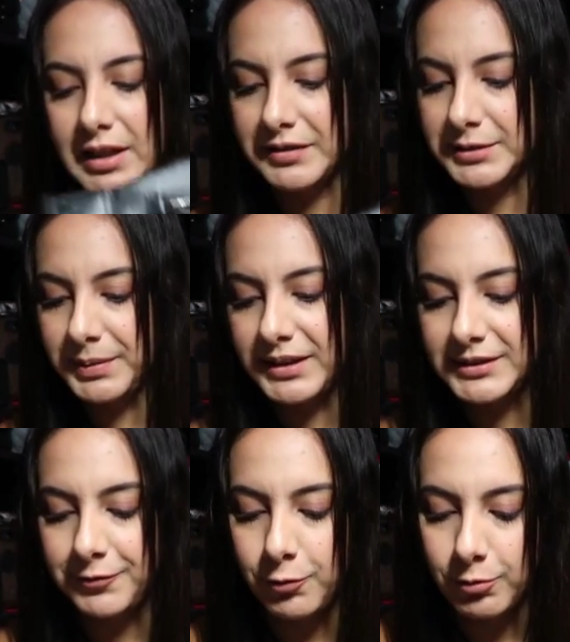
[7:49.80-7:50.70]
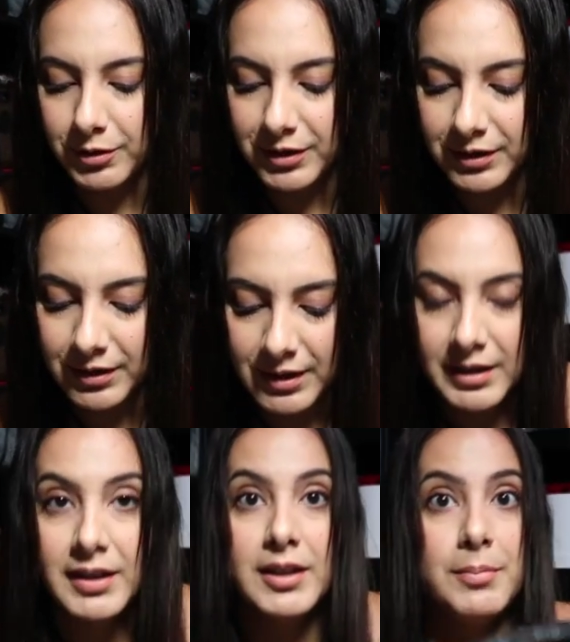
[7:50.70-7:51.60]
have space for
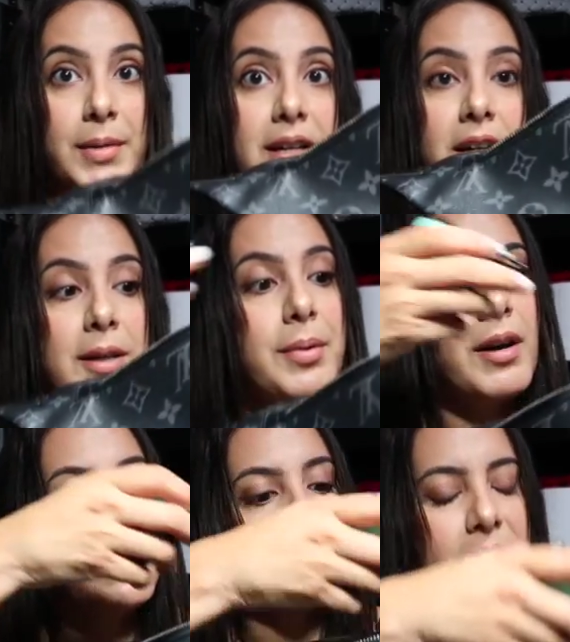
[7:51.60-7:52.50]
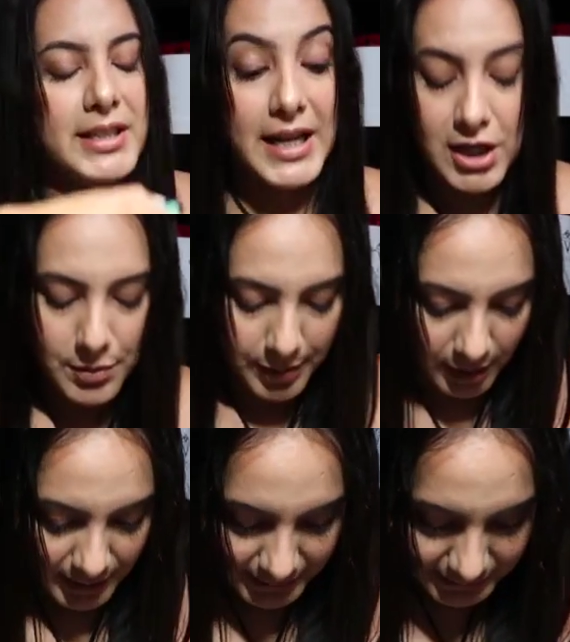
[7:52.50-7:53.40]
my
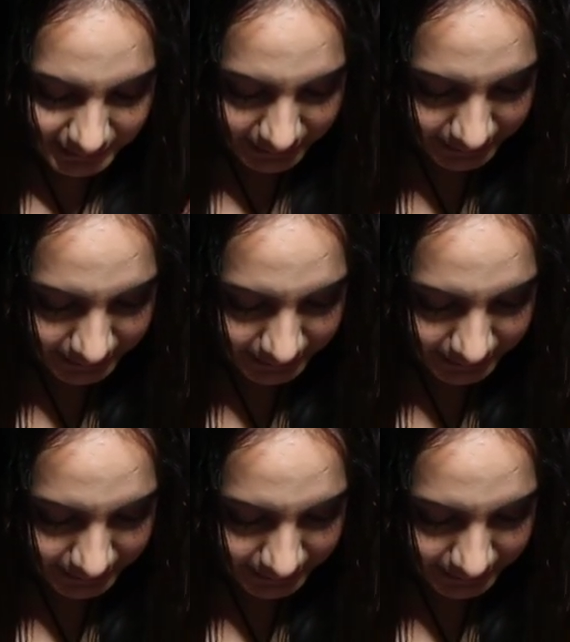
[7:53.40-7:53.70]
AirPods.